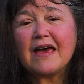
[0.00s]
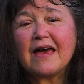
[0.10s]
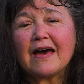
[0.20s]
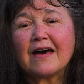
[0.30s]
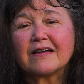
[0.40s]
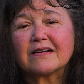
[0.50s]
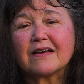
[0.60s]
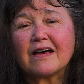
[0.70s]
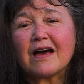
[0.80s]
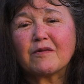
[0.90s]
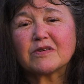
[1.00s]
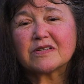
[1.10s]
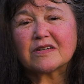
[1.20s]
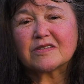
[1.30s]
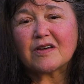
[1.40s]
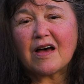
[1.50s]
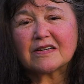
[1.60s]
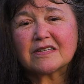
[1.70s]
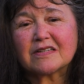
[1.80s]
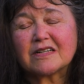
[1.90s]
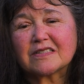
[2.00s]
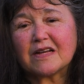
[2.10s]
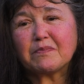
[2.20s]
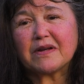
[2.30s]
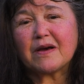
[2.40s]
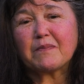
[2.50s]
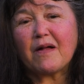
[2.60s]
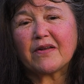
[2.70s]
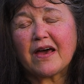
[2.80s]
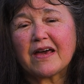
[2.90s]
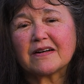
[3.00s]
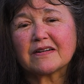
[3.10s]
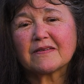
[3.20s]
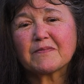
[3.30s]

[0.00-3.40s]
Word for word: And I was exhausted because I'd been up all night.